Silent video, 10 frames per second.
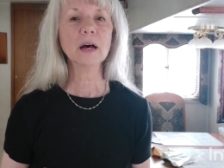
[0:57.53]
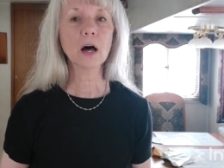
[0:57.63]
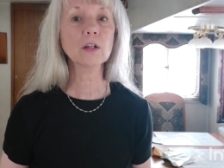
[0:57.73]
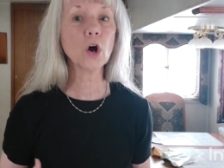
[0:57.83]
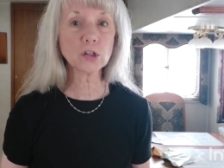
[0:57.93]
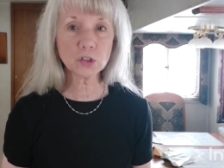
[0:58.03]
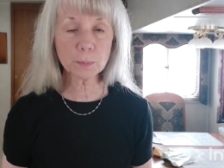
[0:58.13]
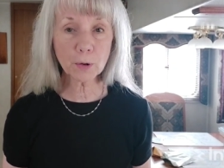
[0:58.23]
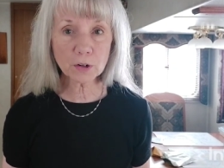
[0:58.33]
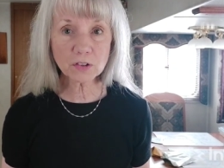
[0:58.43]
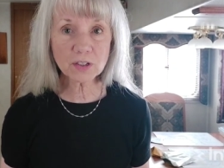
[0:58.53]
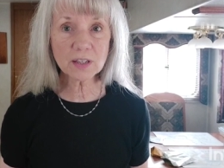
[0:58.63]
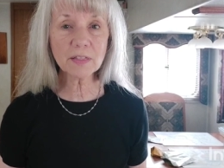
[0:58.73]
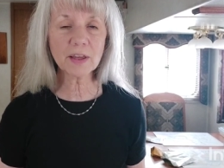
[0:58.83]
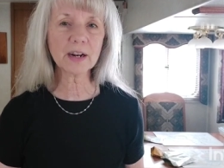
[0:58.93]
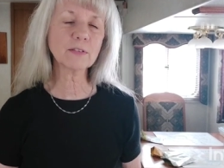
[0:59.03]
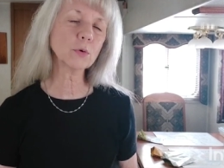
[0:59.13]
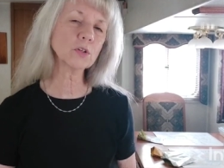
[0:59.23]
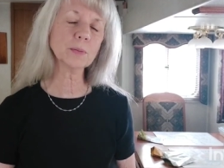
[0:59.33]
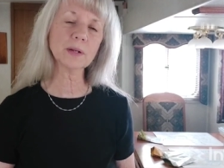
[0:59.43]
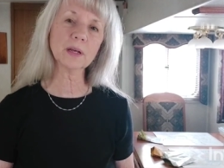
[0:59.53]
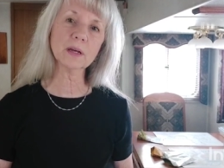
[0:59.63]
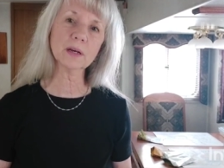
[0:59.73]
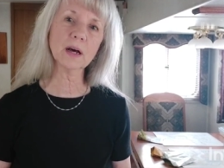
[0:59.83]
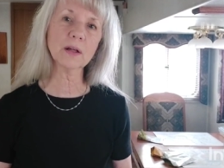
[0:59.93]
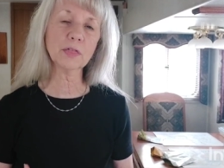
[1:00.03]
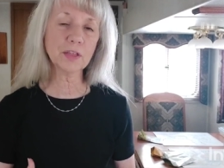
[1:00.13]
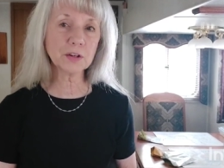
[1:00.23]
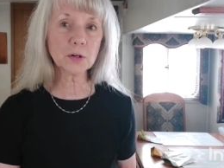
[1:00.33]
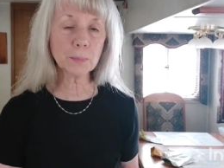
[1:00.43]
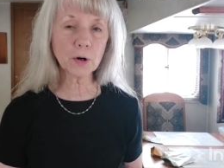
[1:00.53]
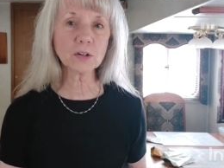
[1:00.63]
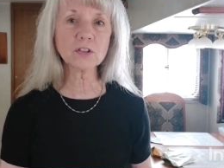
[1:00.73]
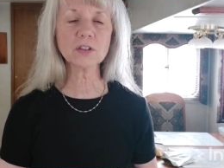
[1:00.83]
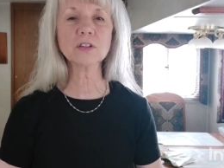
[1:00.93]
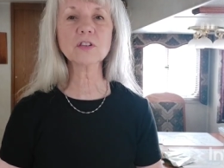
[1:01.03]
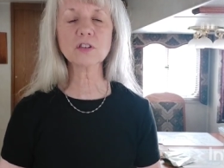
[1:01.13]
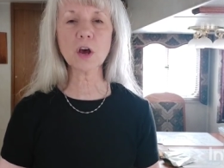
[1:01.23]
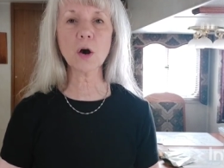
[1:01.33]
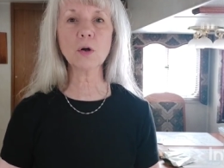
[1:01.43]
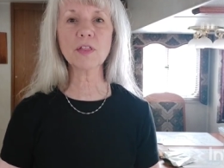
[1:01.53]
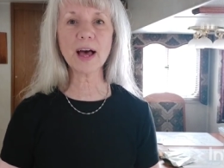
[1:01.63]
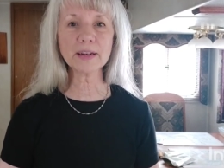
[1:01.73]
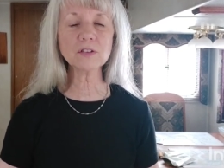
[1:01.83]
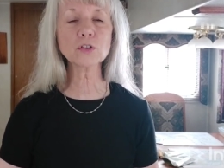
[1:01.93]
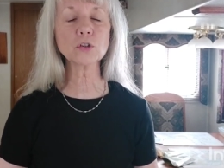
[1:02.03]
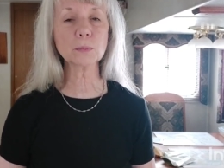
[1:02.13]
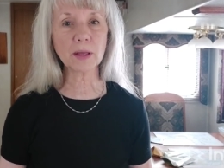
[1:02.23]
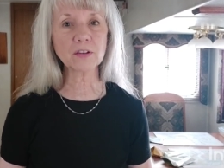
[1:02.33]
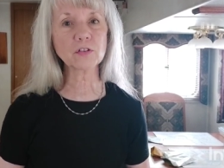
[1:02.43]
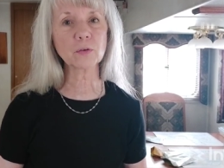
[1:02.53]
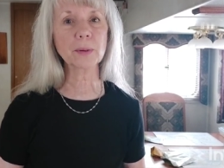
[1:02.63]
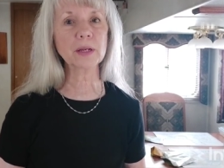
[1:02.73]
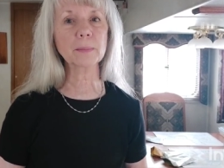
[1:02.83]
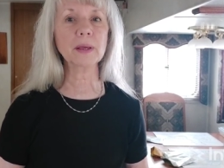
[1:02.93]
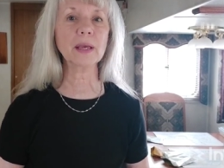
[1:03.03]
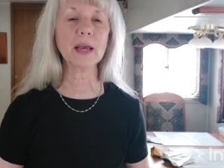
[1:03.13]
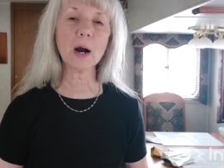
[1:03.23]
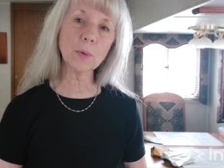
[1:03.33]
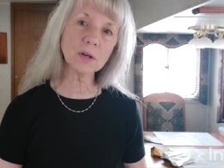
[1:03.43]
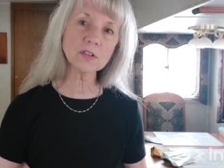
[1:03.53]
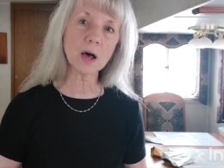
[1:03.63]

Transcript: a larger person, that I've always been a, a, thinner person. So that is a good place for me to be. I was